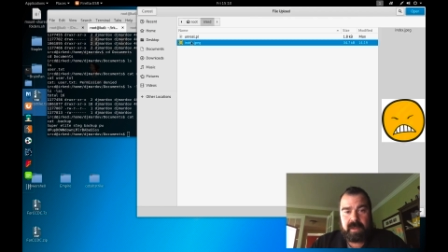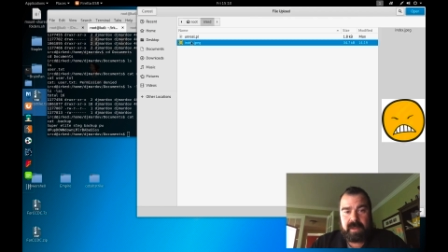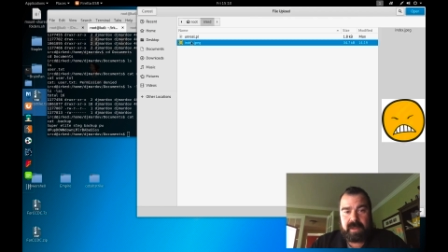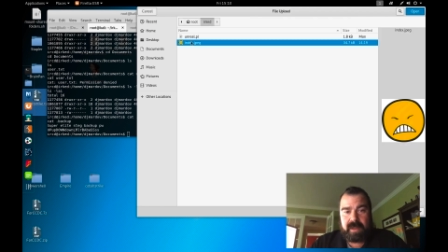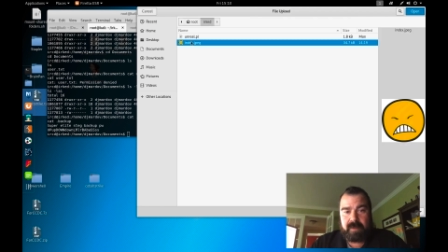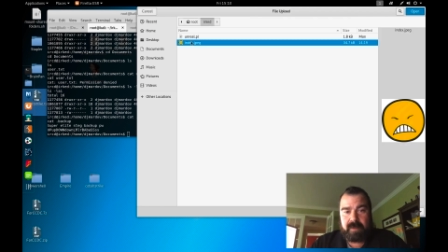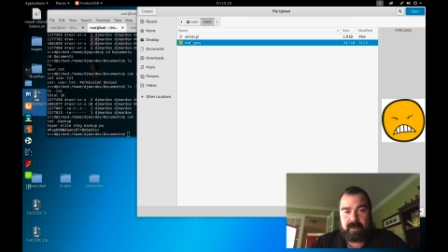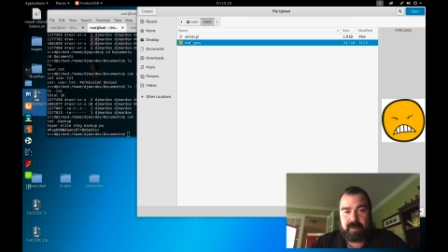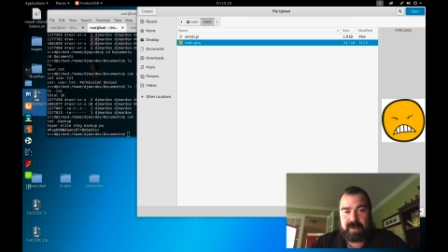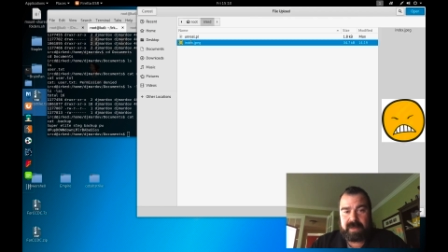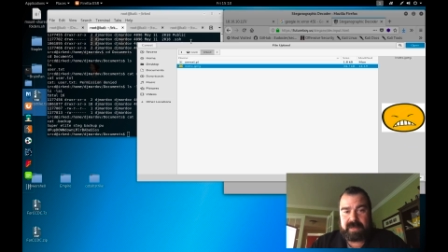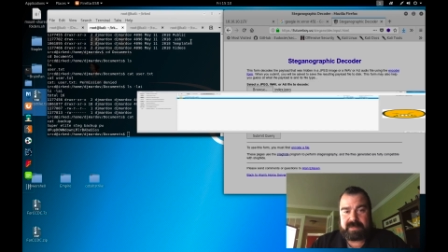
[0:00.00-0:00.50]

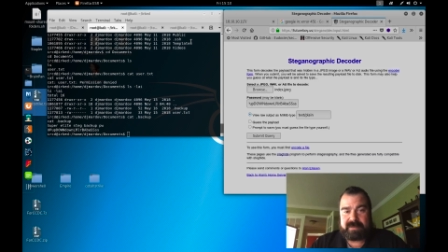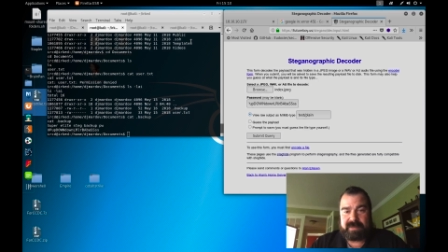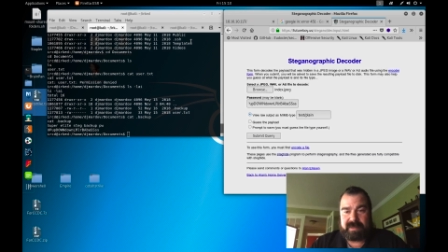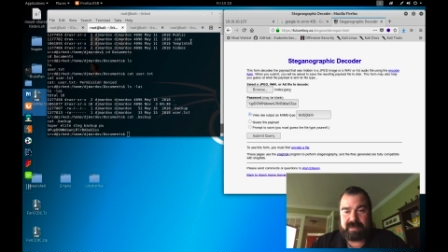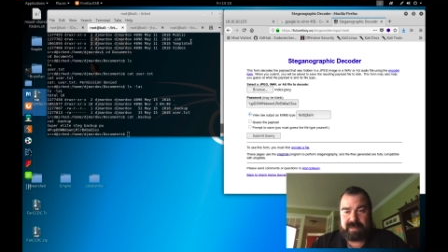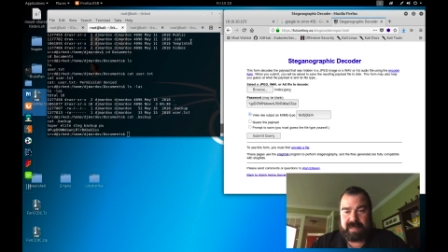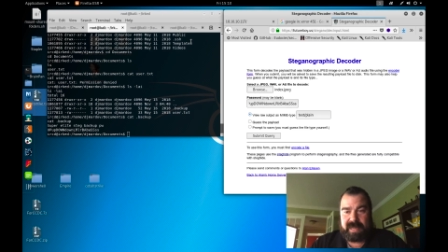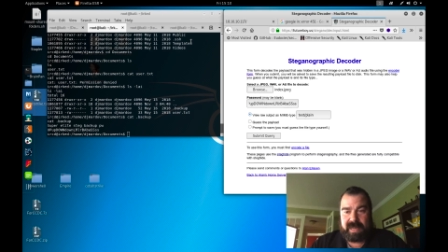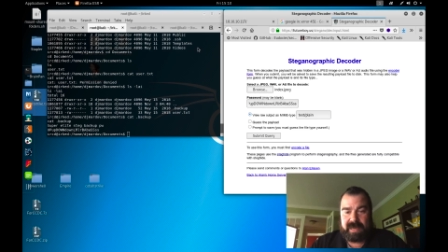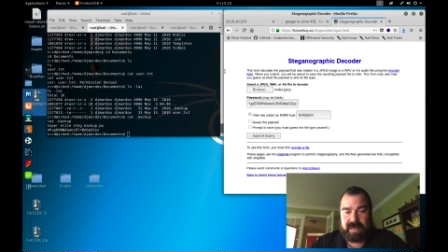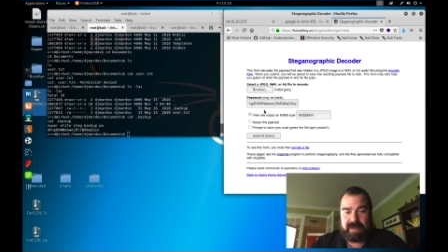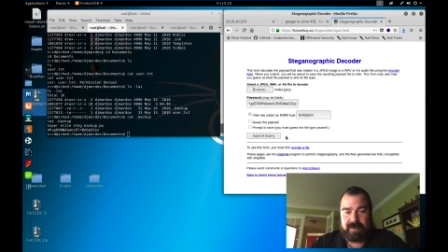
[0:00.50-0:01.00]
And we're going to
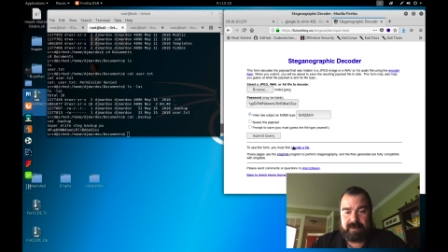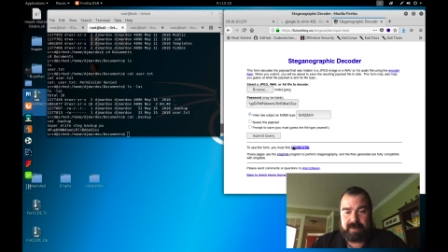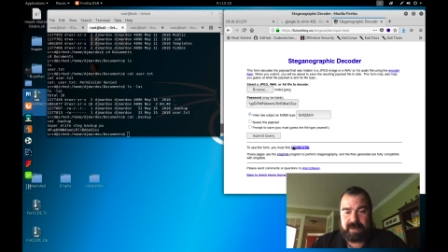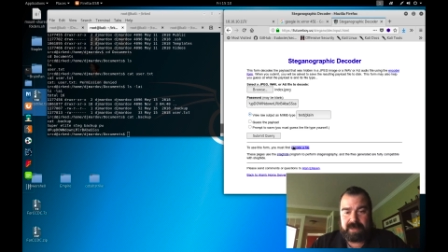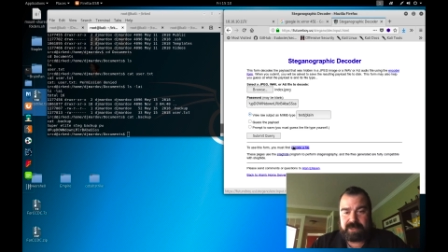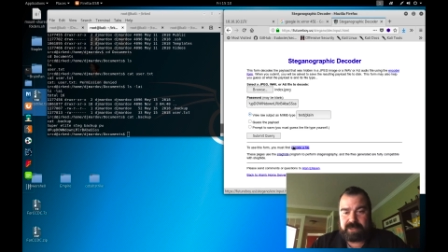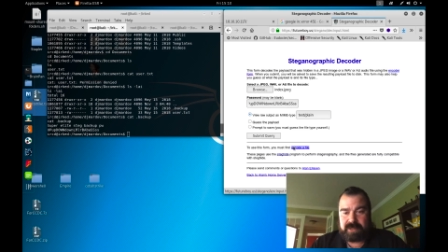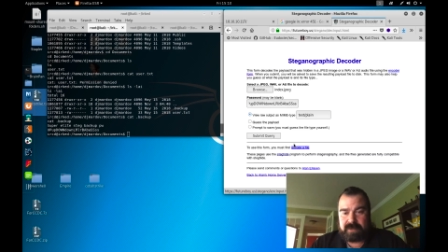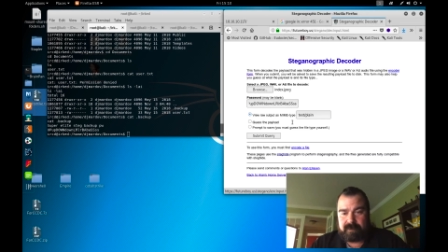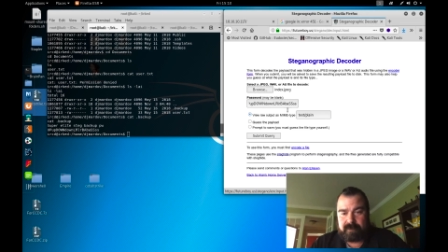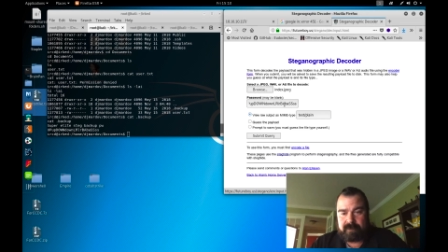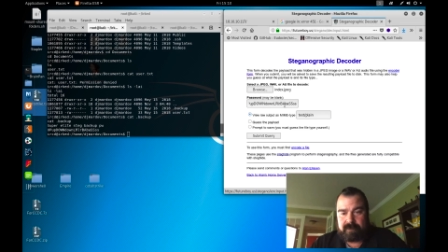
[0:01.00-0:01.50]
select that
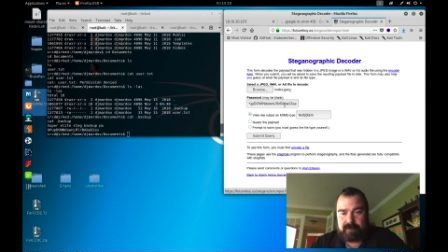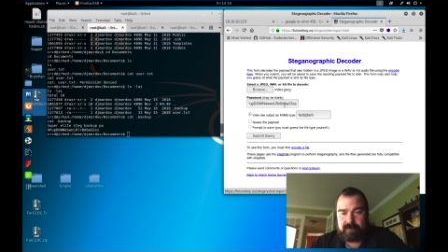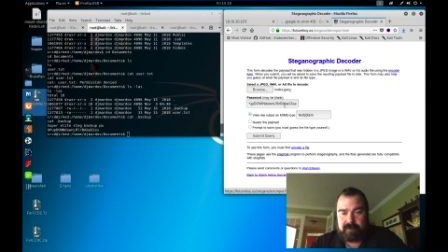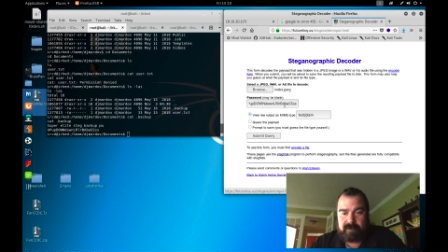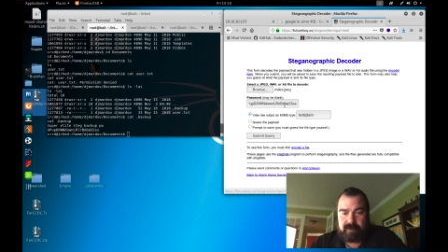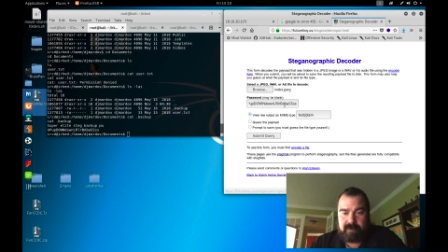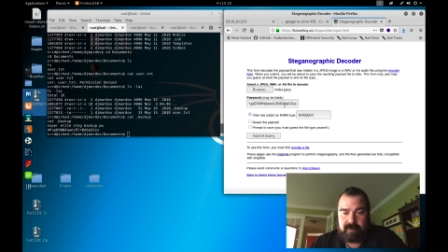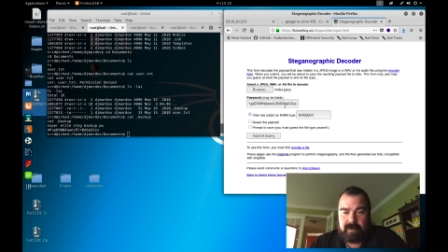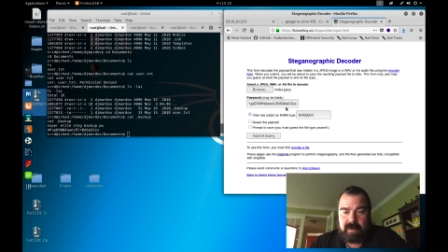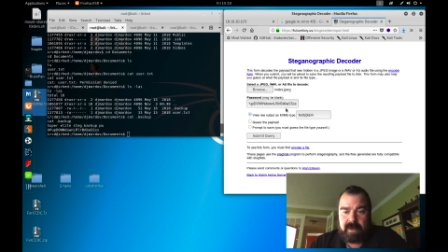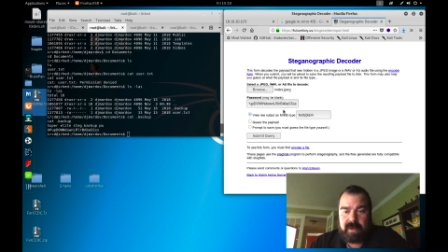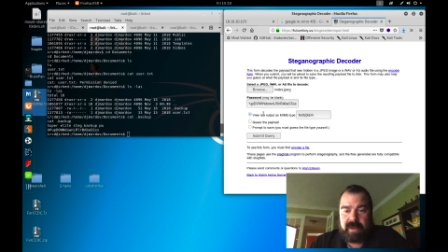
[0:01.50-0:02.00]
image.
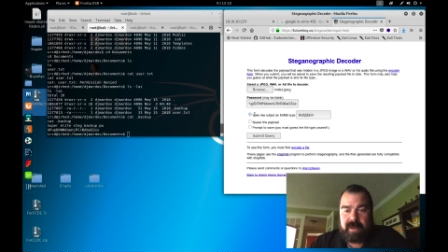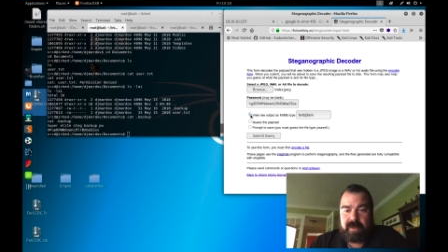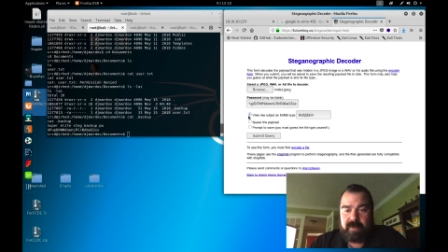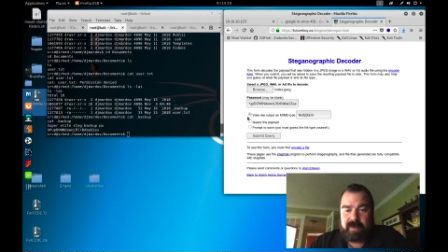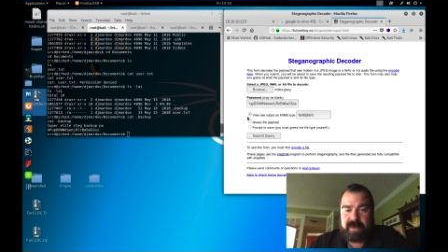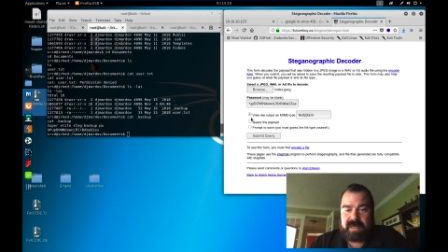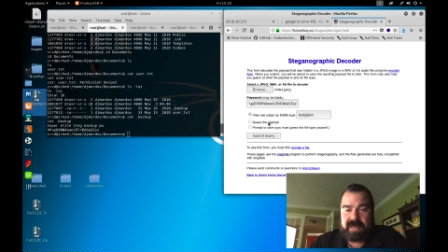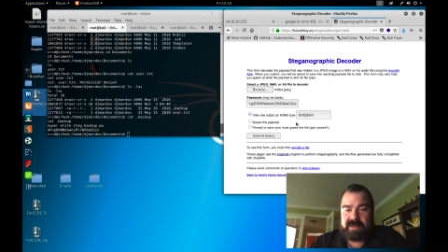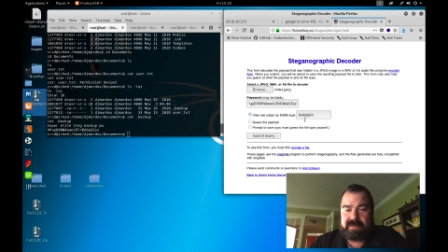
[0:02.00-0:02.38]
We're